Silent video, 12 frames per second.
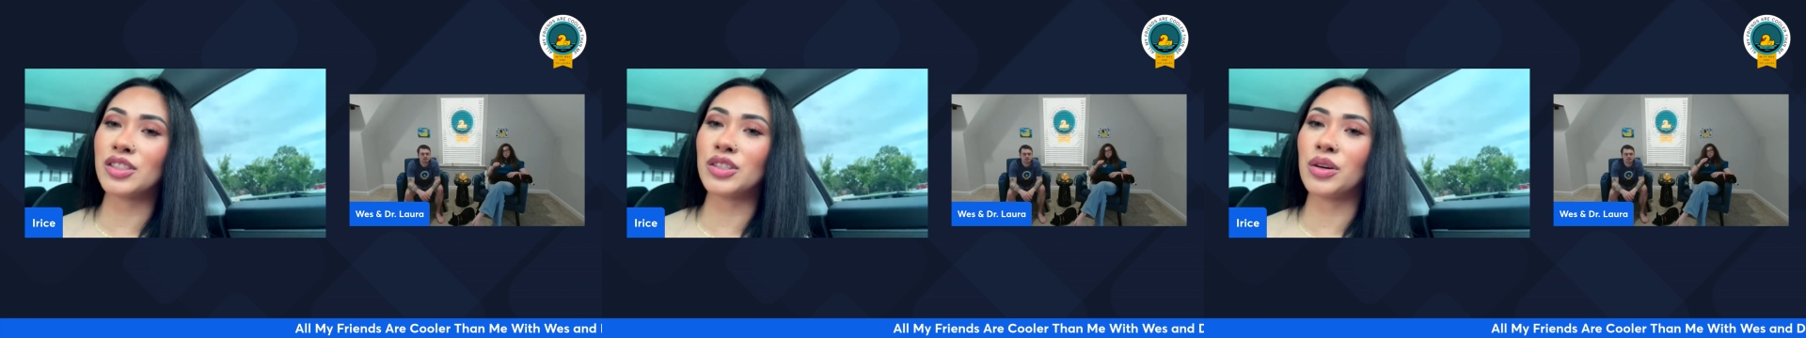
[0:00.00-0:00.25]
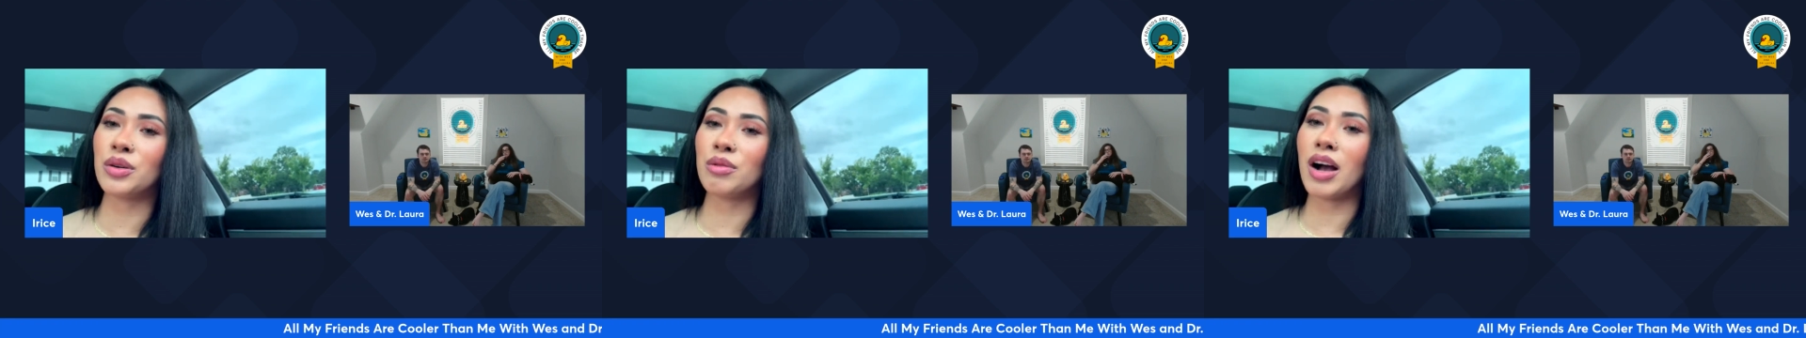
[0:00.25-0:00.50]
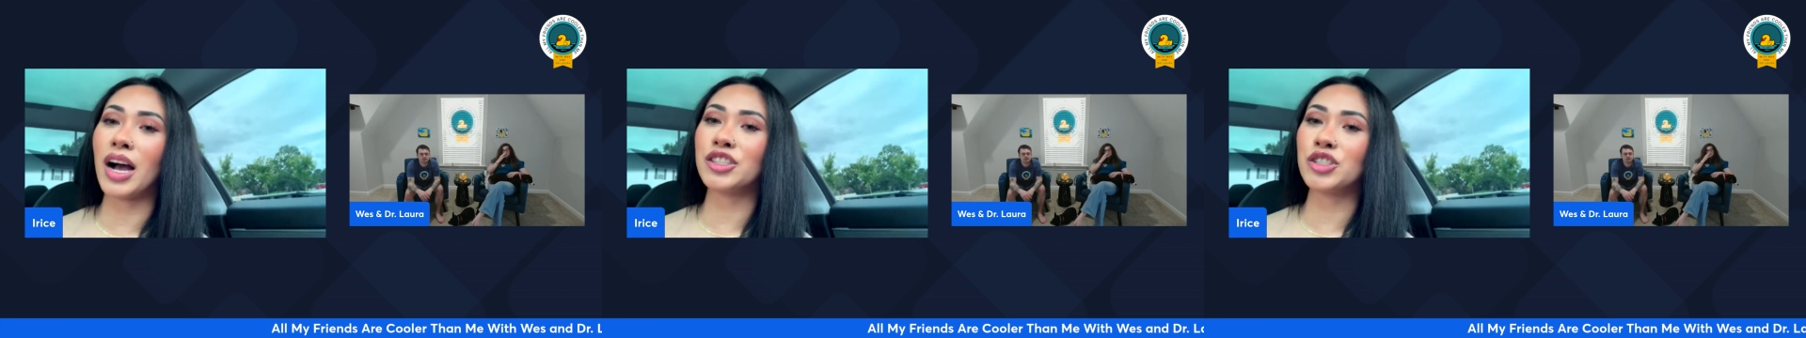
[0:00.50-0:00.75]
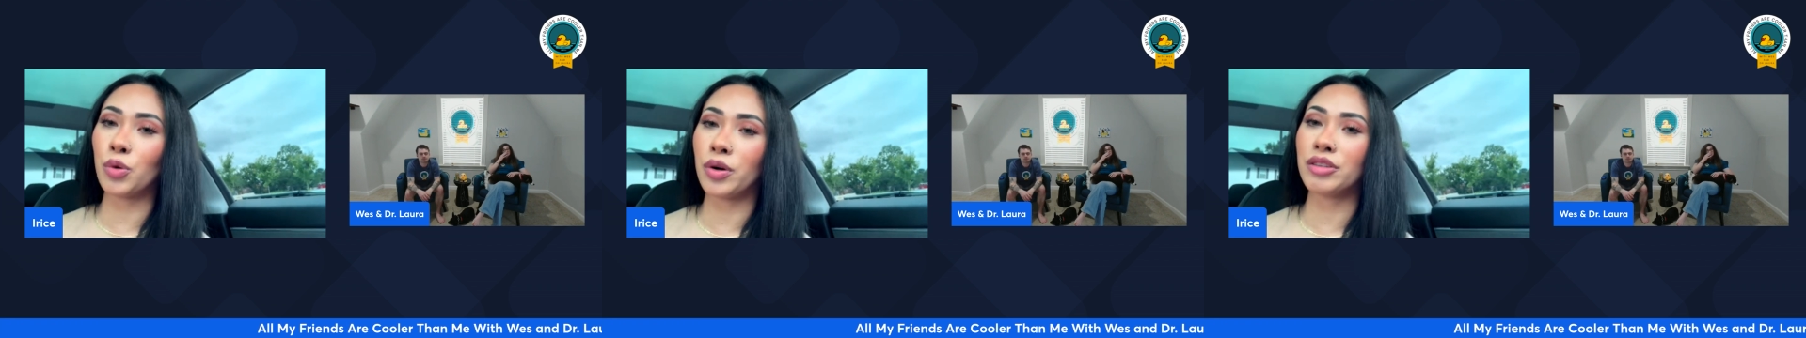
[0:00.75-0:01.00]
So
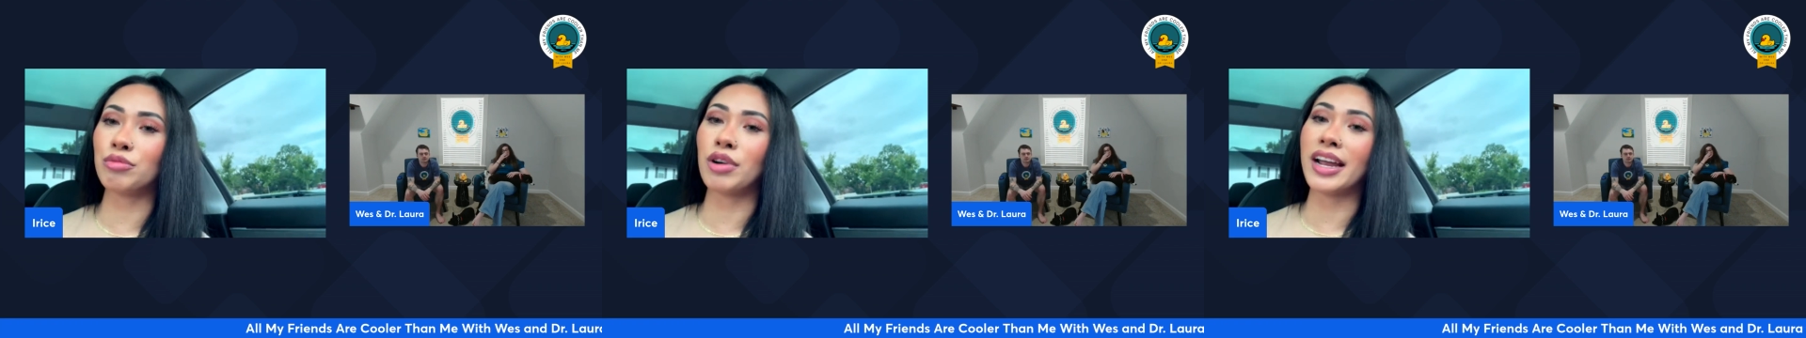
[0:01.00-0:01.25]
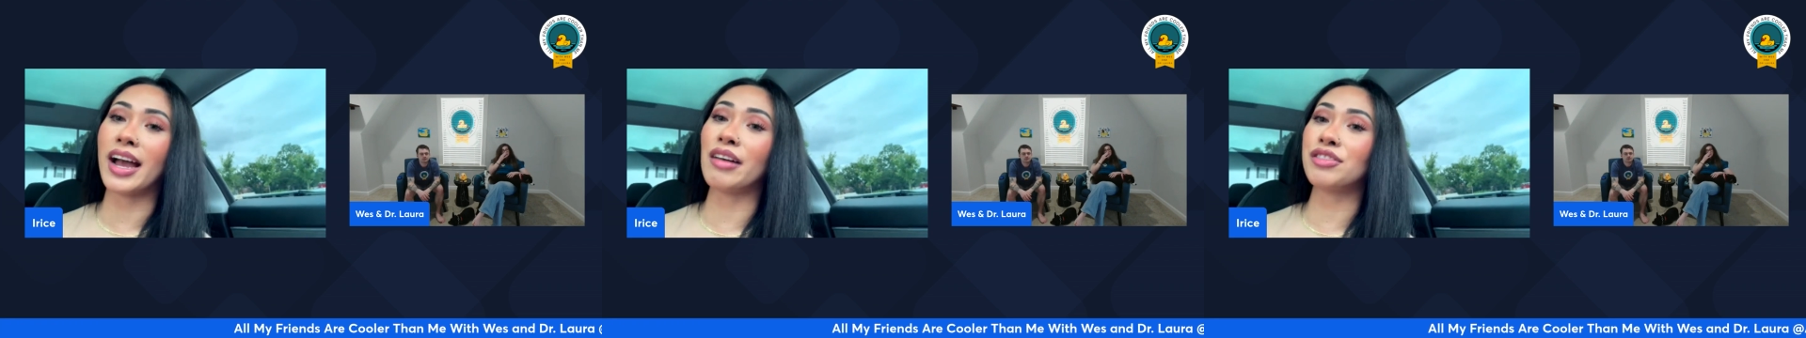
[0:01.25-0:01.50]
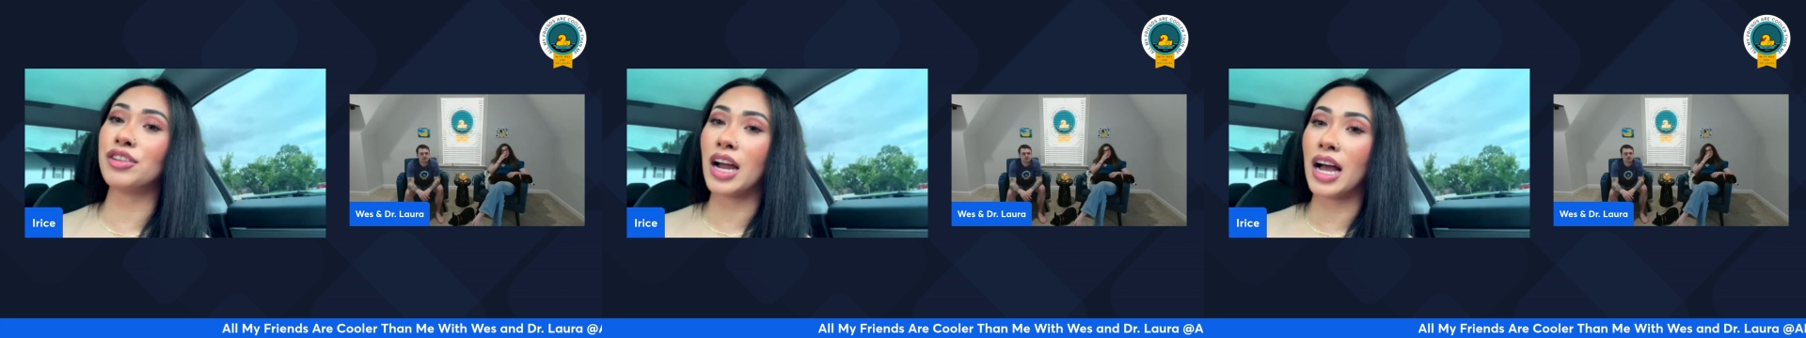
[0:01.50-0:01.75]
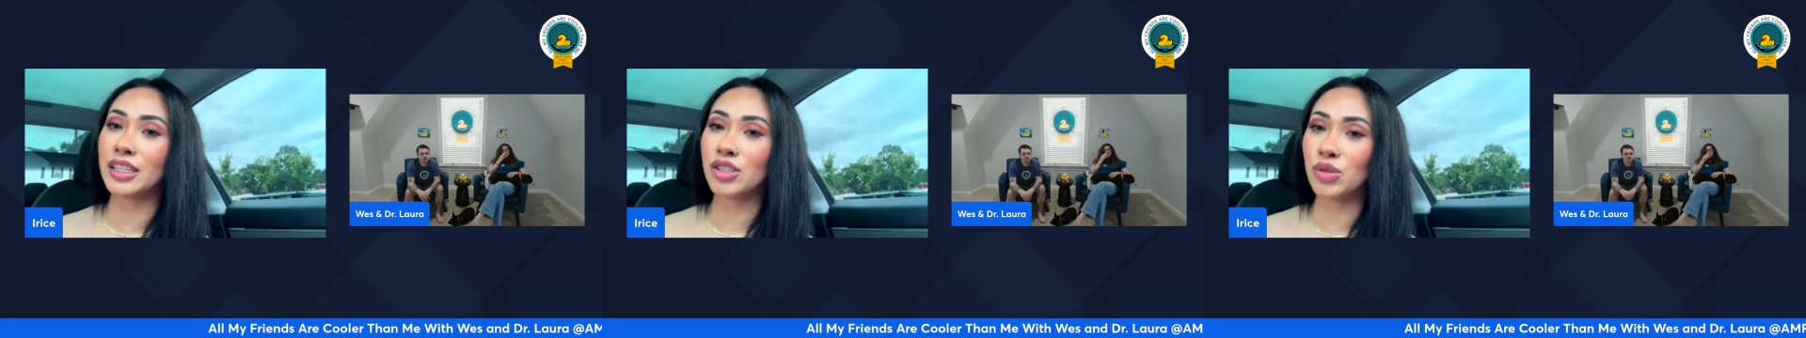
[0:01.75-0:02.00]
I joined right after
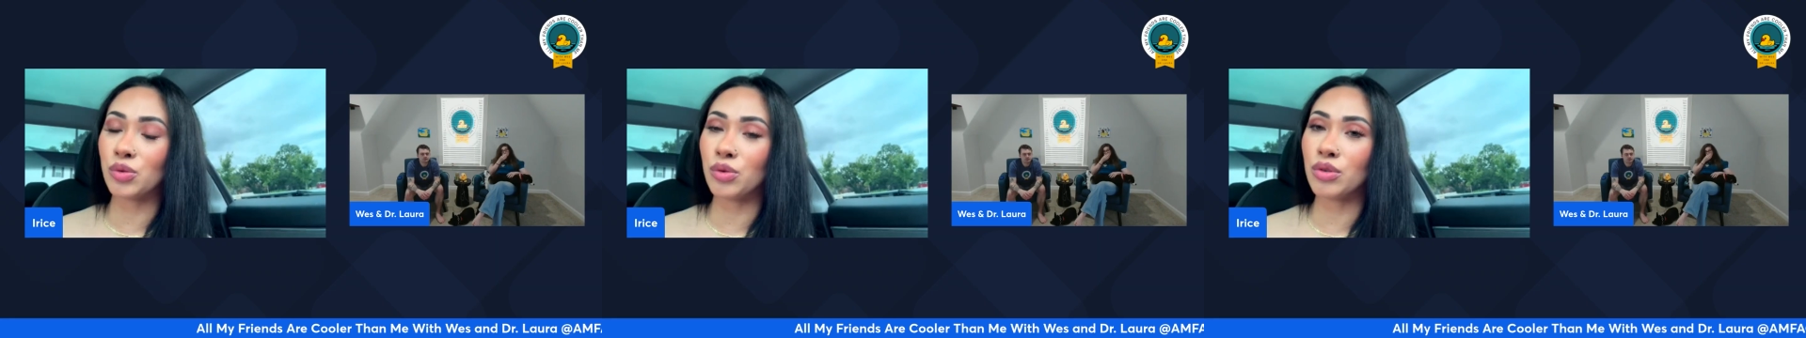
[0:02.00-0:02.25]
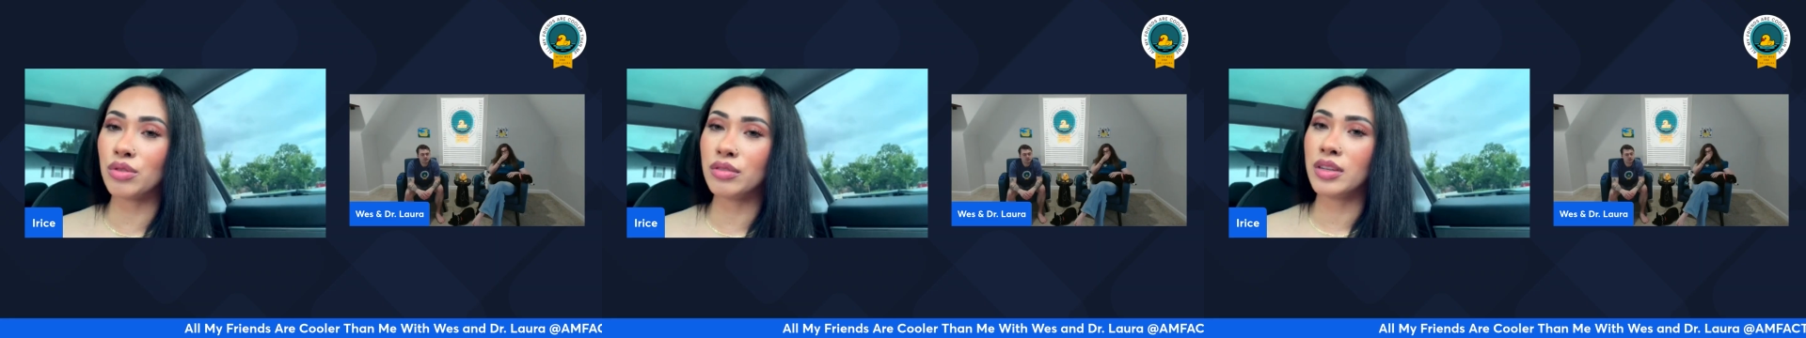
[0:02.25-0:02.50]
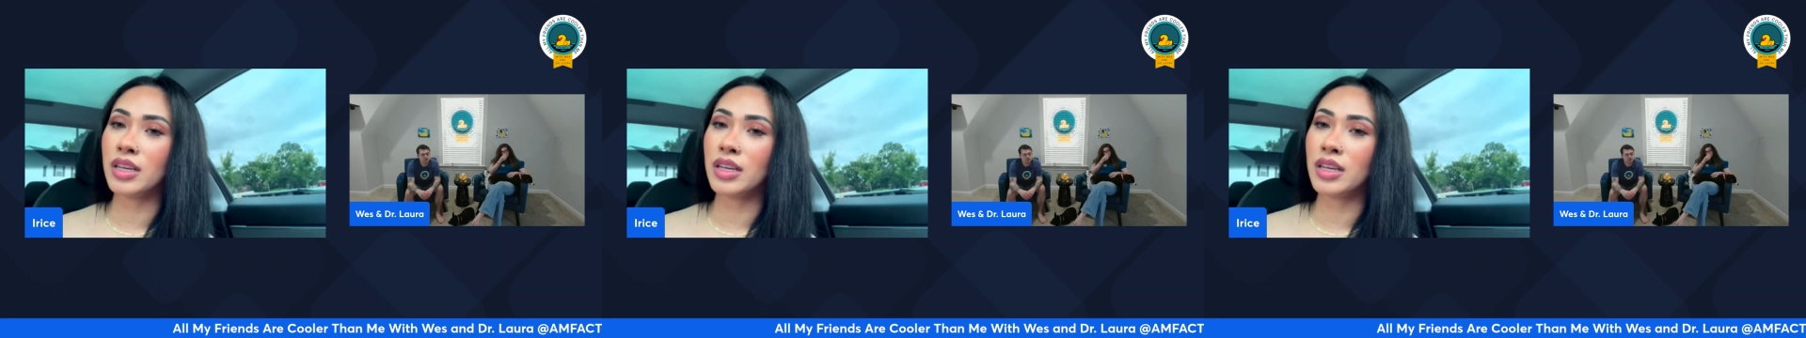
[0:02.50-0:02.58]
high school,